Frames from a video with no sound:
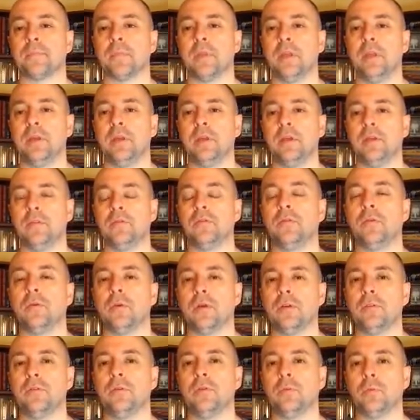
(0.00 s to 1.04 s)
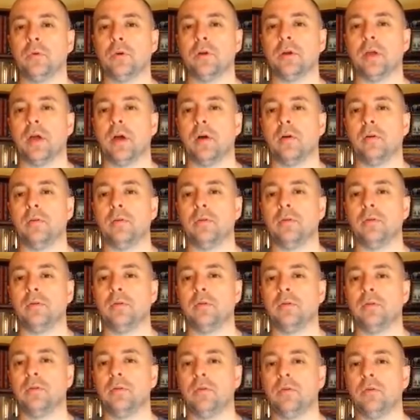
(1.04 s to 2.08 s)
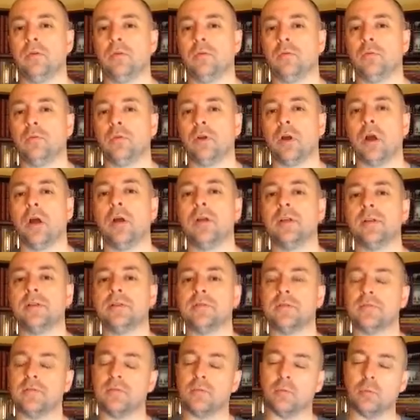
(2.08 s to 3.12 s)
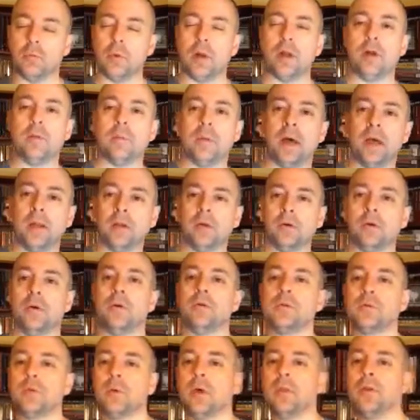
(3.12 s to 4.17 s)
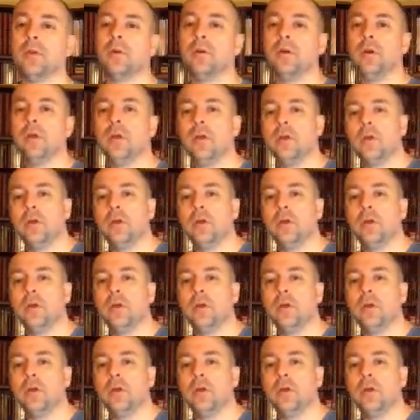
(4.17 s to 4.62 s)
is going to work out regardless of where Milo goes, whether